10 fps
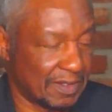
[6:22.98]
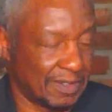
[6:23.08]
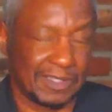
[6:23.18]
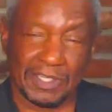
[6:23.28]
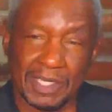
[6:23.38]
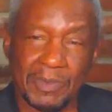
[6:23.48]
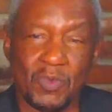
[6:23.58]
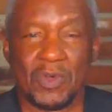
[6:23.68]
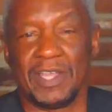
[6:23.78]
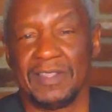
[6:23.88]
The number
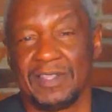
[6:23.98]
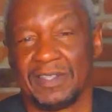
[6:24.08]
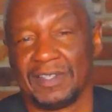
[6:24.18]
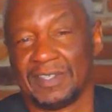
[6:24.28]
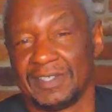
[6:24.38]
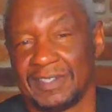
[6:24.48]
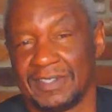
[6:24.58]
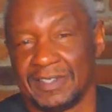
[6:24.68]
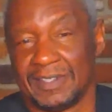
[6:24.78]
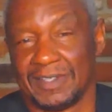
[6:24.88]
one
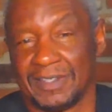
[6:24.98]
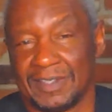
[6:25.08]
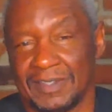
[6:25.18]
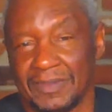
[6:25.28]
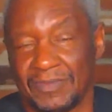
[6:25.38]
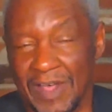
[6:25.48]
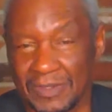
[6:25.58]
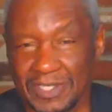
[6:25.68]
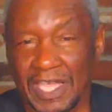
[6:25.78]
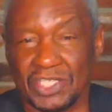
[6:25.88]

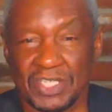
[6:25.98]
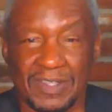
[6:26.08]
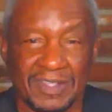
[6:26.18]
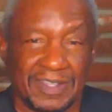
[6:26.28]
foundation